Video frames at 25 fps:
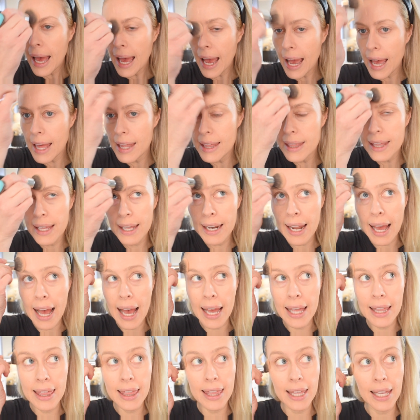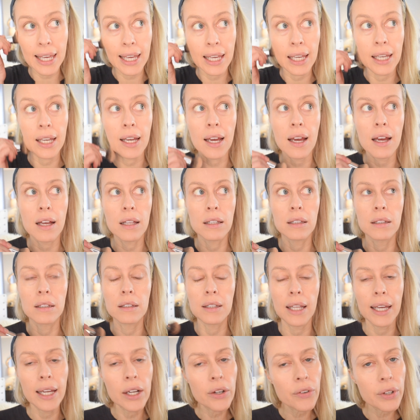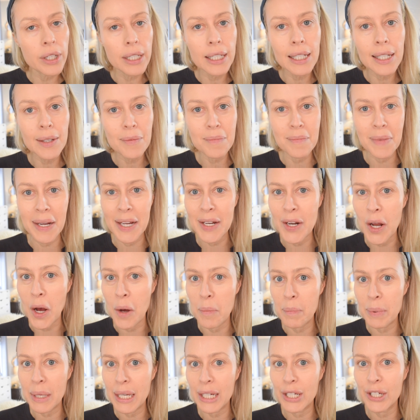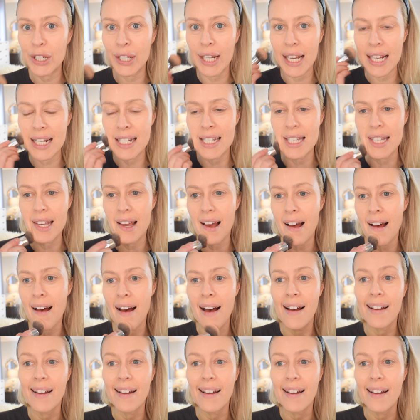and then I think layering it might not be a good idea,